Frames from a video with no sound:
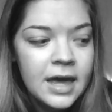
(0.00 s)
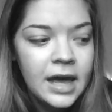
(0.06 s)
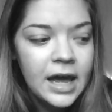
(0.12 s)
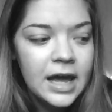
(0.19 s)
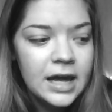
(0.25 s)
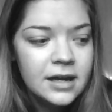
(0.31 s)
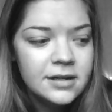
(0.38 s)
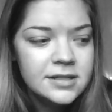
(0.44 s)

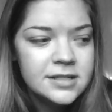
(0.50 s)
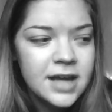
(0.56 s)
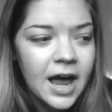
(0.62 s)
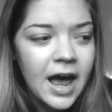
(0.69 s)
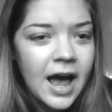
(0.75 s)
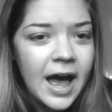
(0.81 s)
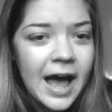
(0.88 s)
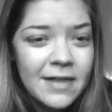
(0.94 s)
And
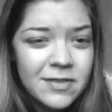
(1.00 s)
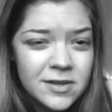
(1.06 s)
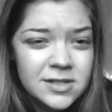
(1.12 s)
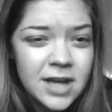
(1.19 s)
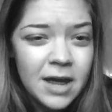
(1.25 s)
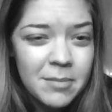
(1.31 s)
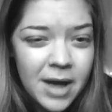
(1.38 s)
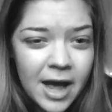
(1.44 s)
at the
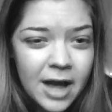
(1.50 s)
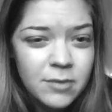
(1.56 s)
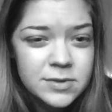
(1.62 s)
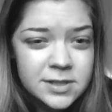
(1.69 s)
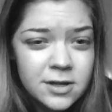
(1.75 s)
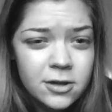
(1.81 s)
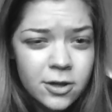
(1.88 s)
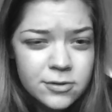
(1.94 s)
time I was
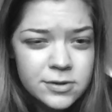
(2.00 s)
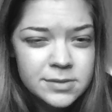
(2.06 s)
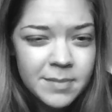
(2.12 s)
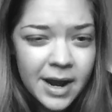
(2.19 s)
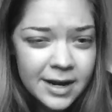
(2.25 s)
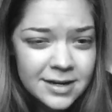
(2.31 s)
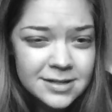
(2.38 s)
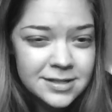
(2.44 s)

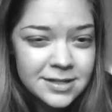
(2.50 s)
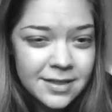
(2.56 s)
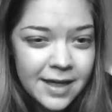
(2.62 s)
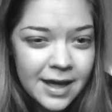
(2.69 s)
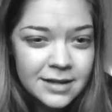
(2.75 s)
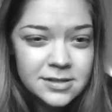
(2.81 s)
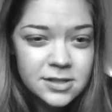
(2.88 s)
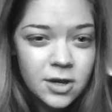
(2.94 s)
close-minded to
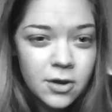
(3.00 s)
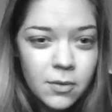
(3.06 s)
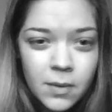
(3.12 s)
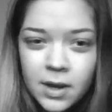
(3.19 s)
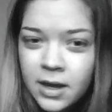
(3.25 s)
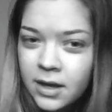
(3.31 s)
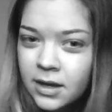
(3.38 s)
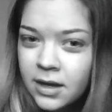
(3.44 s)
that, so
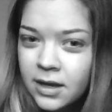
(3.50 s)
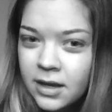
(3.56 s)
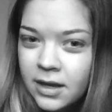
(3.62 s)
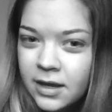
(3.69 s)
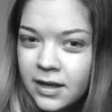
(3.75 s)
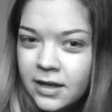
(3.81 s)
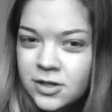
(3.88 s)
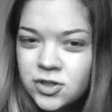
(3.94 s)

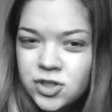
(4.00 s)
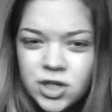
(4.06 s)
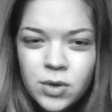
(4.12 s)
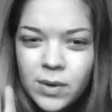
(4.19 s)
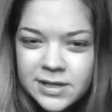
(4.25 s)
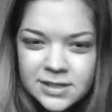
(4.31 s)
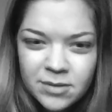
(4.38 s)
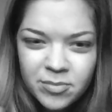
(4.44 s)
she
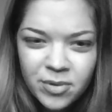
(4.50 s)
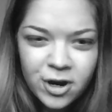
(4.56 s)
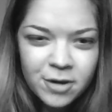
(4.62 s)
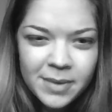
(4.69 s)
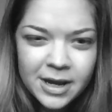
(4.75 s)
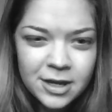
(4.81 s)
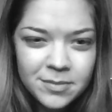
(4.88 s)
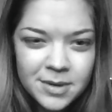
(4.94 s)
wasn't part of
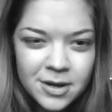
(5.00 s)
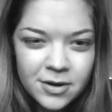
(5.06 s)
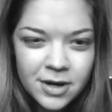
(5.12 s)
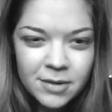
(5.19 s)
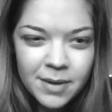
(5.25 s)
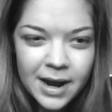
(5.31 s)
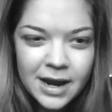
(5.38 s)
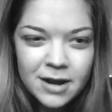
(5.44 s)
my community,
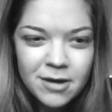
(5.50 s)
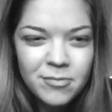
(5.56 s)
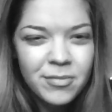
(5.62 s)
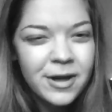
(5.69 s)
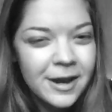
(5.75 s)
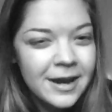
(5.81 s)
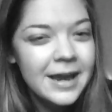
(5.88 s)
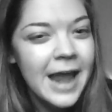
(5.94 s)
right?
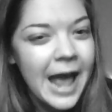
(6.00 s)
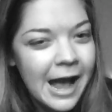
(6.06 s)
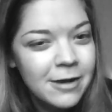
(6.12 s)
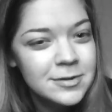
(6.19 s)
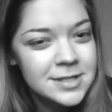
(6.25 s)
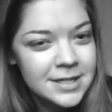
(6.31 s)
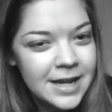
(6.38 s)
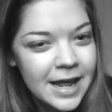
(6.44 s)
But now
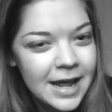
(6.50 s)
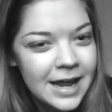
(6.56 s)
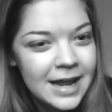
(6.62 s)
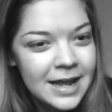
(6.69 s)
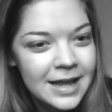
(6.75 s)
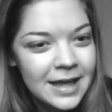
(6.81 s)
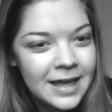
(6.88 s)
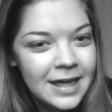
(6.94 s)
today,
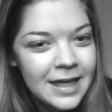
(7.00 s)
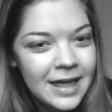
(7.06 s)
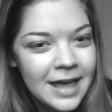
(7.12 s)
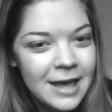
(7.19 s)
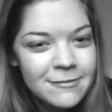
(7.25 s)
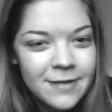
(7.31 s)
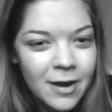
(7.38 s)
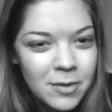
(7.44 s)

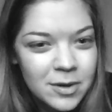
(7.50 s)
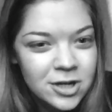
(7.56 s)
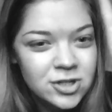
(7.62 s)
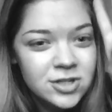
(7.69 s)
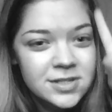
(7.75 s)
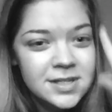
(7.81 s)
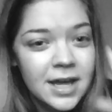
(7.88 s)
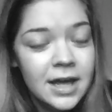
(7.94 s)
if I would have
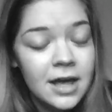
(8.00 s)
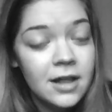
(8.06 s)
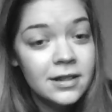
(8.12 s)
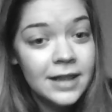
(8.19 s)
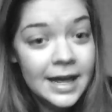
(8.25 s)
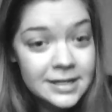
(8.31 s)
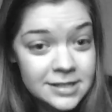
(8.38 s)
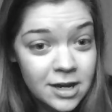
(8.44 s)
just like
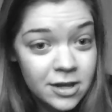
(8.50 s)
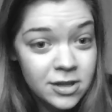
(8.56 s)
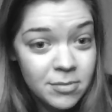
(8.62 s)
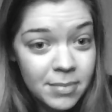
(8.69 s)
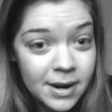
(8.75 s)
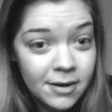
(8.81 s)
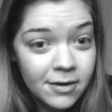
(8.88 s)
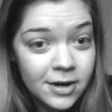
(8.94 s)
let down the
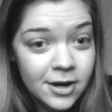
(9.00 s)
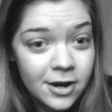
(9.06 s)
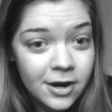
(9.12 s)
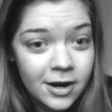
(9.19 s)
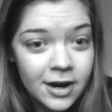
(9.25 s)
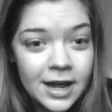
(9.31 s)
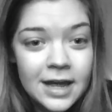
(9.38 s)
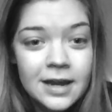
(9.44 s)

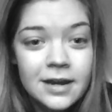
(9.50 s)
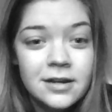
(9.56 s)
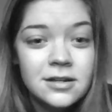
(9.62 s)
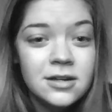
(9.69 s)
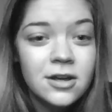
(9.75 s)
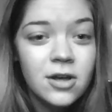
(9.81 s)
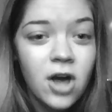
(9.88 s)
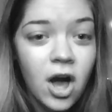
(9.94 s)
barrier and
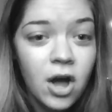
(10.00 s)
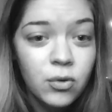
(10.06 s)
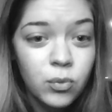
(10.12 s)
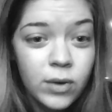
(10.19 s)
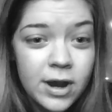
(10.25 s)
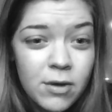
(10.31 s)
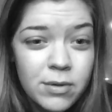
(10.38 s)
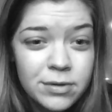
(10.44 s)
got
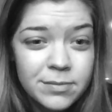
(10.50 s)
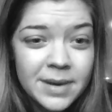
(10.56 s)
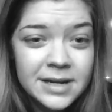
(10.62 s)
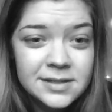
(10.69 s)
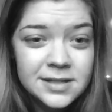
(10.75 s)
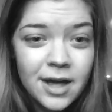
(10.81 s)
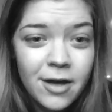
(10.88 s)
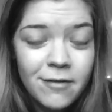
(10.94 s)
real with
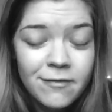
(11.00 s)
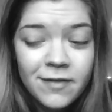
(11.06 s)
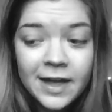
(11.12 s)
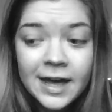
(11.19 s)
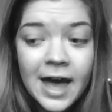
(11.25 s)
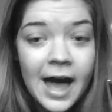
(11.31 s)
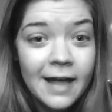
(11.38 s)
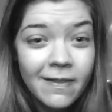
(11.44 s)
myself,
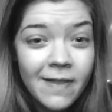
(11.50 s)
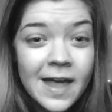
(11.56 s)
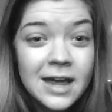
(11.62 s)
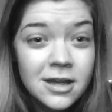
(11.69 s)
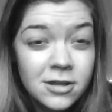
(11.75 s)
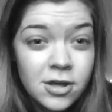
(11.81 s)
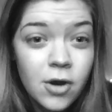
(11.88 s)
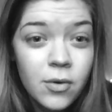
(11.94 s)
like, I like
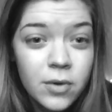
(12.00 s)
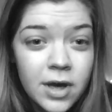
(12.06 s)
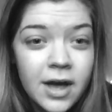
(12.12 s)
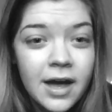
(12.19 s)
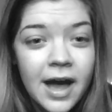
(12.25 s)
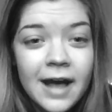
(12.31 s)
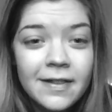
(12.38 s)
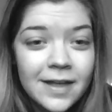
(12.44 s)
yoga,
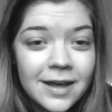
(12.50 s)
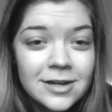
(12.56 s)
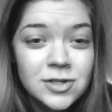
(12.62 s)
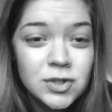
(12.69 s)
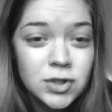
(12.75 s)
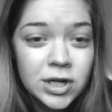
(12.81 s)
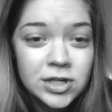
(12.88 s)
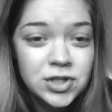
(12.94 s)
I like
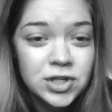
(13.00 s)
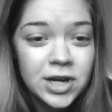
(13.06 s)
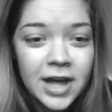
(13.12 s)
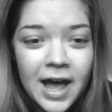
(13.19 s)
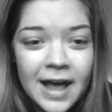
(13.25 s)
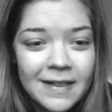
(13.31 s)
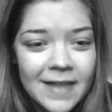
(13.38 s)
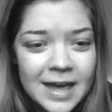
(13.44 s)
stretching,
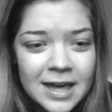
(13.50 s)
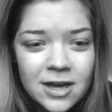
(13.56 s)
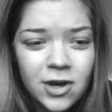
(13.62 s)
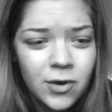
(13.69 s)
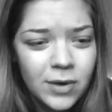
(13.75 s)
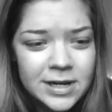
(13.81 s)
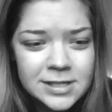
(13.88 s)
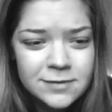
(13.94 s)
I like
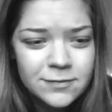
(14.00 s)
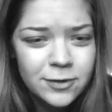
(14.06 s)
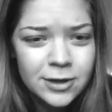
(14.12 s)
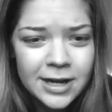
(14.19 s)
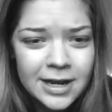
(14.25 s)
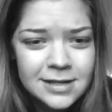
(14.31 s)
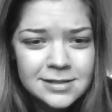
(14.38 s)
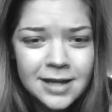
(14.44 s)

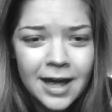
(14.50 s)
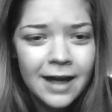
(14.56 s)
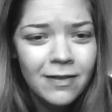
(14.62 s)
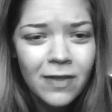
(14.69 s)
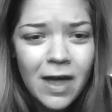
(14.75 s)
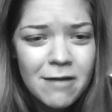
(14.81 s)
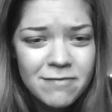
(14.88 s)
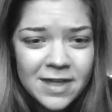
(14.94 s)
gracefulness, I
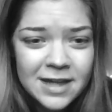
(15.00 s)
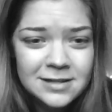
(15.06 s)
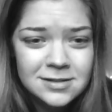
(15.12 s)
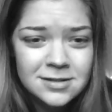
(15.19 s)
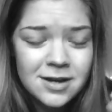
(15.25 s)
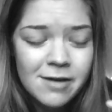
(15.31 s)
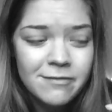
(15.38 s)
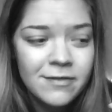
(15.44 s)
love that
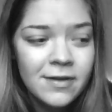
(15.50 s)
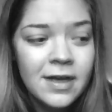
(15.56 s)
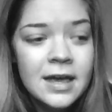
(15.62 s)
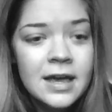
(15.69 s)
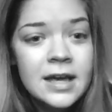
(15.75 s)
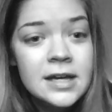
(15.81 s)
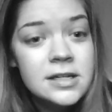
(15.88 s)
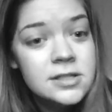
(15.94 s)
stuff.
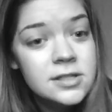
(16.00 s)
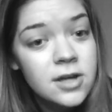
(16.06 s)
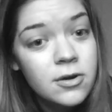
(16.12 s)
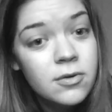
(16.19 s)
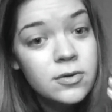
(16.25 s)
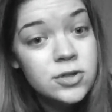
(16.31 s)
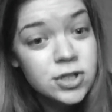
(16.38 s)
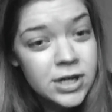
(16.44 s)
So
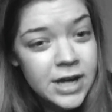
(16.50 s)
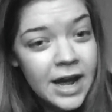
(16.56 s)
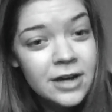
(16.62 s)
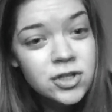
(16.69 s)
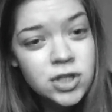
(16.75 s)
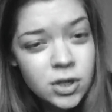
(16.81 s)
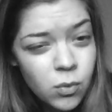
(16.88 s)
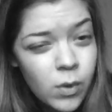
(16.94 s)
she
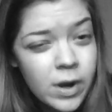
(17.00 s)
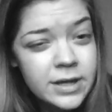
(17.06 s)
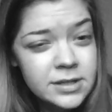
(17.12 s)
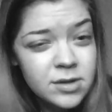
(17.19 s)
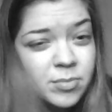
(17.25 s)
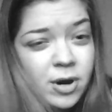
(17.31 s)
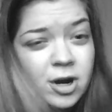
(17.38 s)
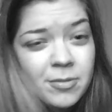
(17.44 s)
actually was a
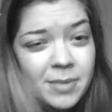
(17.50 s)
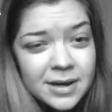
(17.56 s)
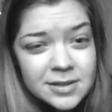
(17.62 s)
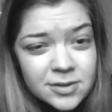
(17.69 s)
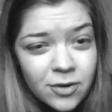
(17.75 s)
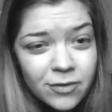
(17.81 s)
part of my soul